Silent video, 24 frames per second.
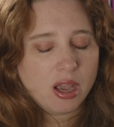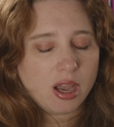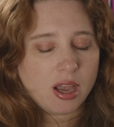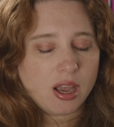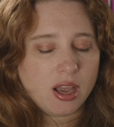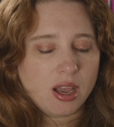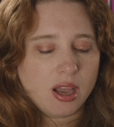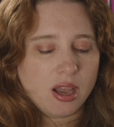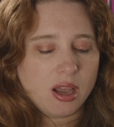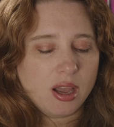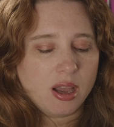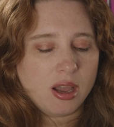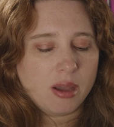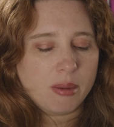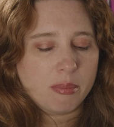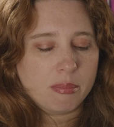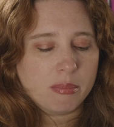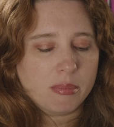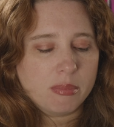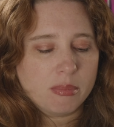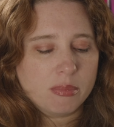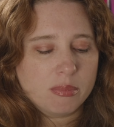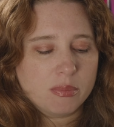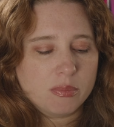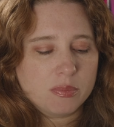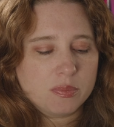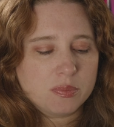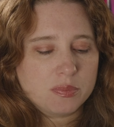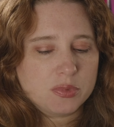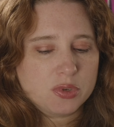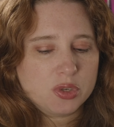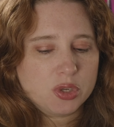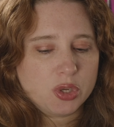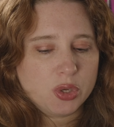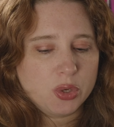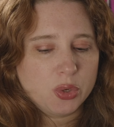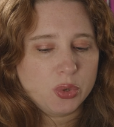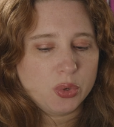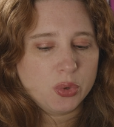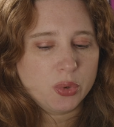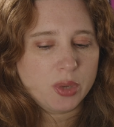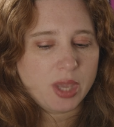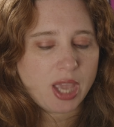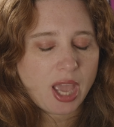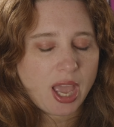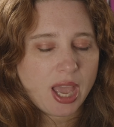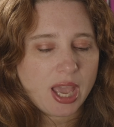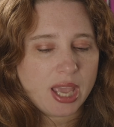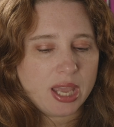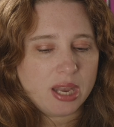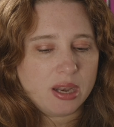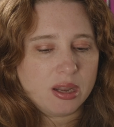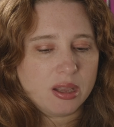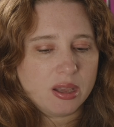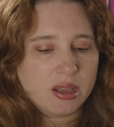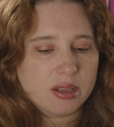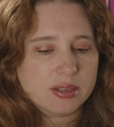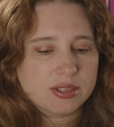to get